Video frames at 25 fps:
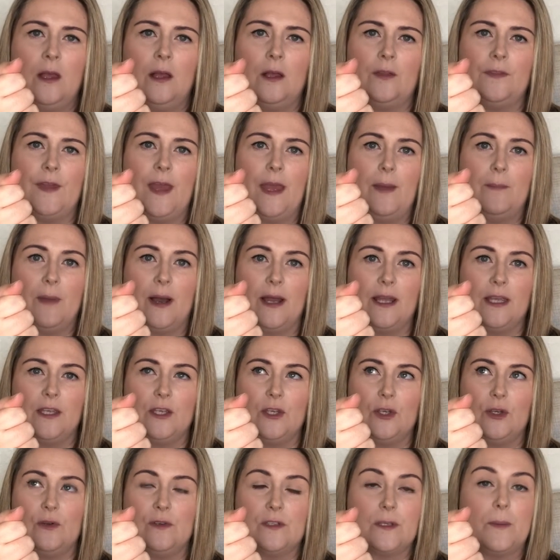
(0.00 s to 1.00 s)
They might
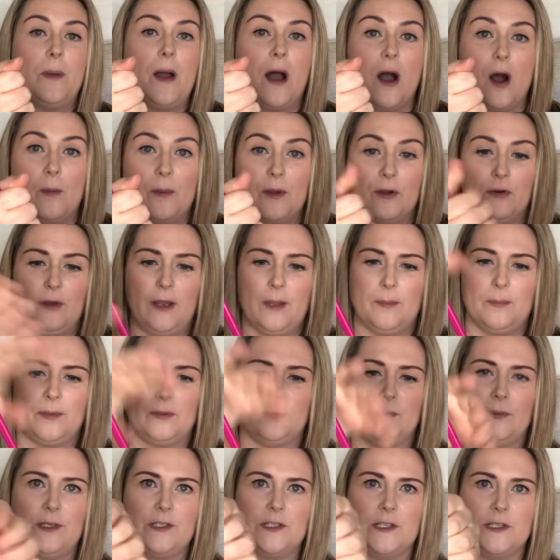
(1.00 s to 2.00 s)
use a palmar grip,
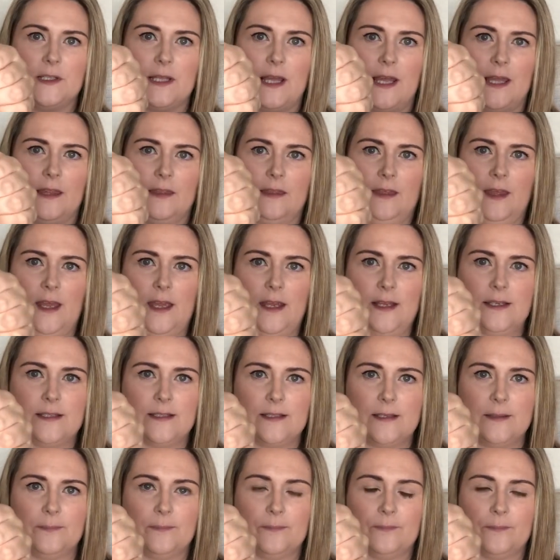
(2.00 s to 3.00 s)
which is like this.